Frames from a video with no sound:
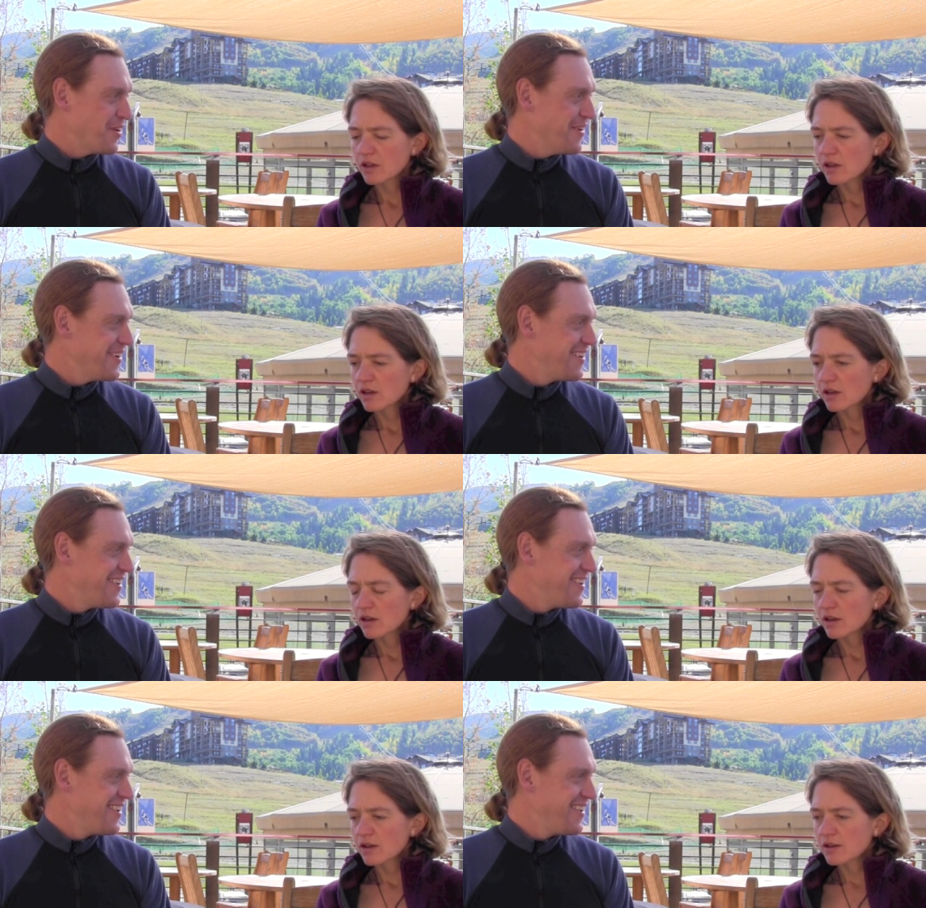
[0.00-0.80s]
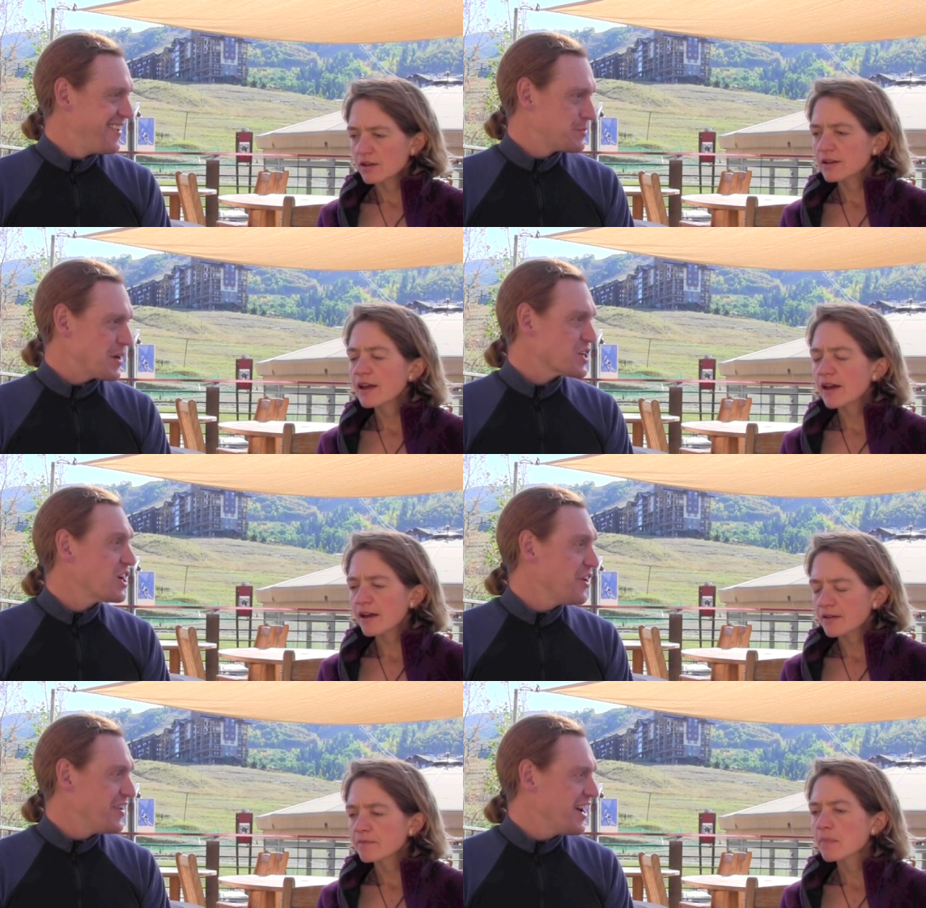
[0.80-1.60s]
Speaker 1: for, especially
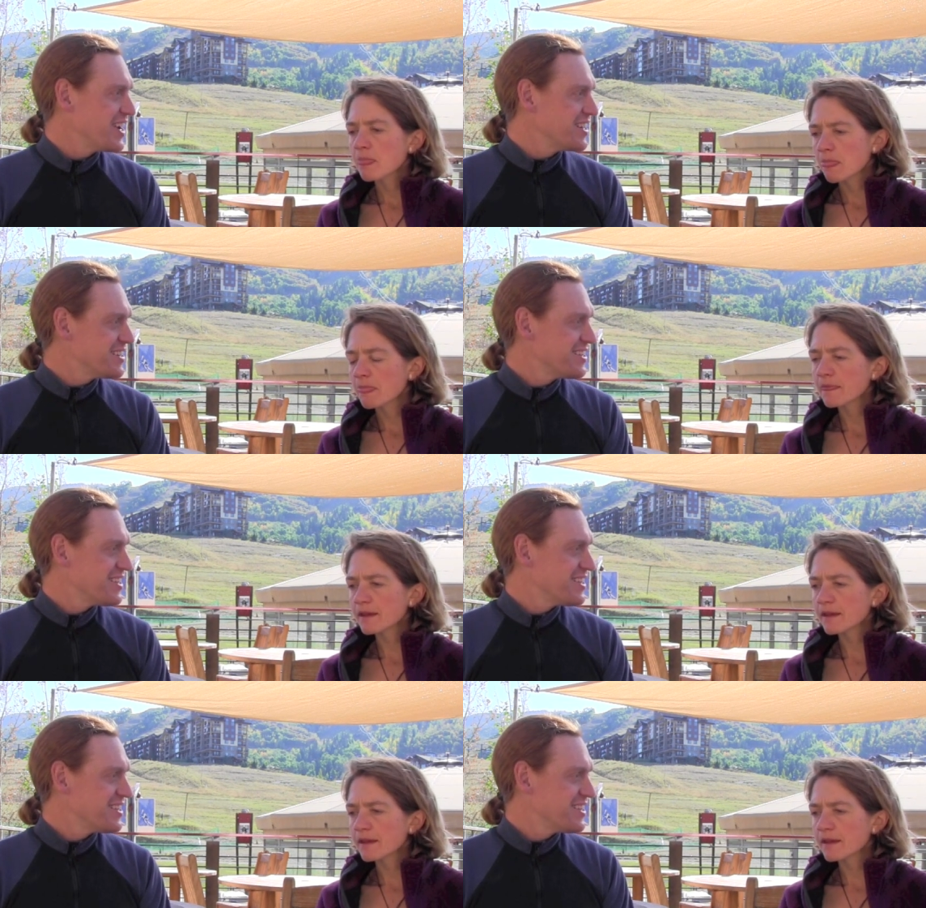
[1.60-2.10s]
yeah. all night.